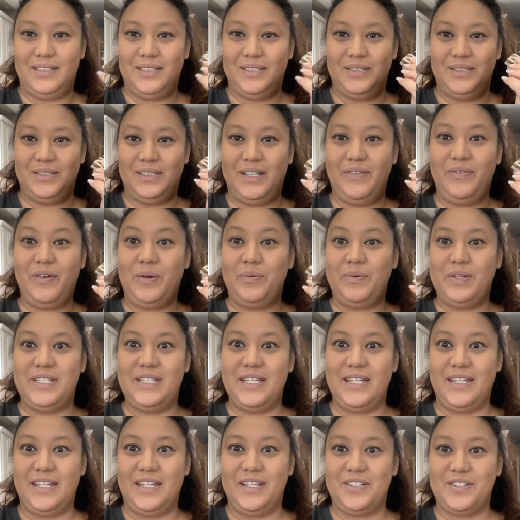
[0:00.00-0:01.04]
living with
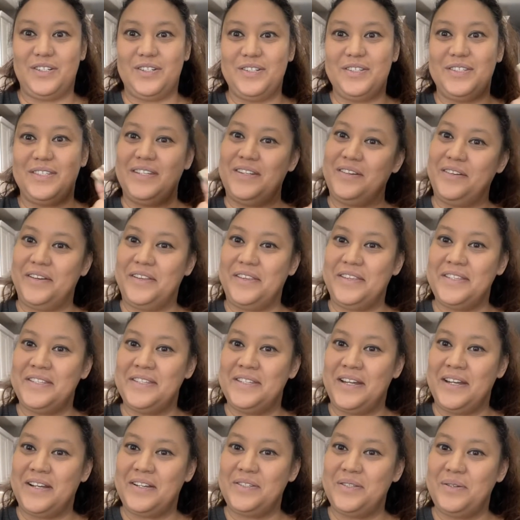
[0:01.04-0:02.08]
teenagers and all the
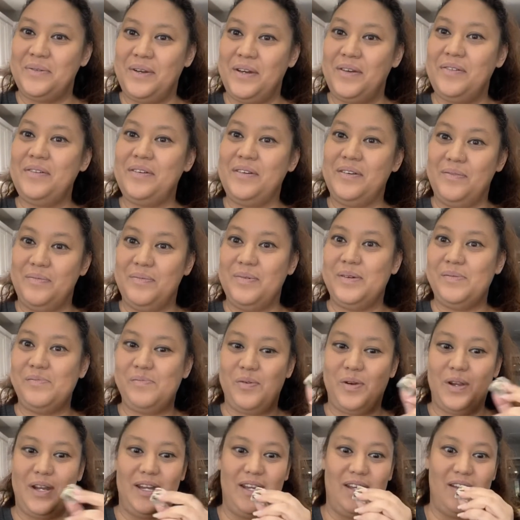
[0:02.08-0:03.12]
snacks around have been
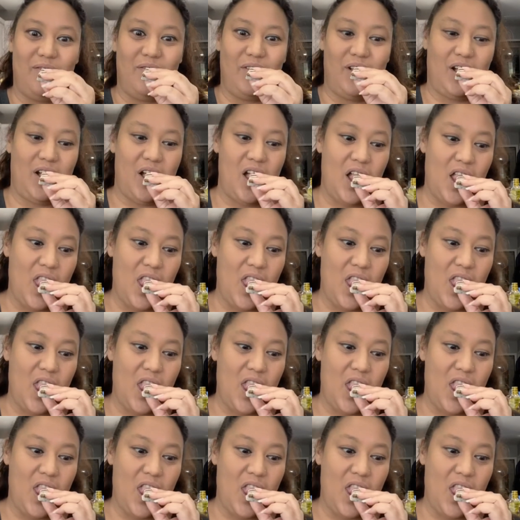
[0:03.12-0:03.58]
pretty difficult.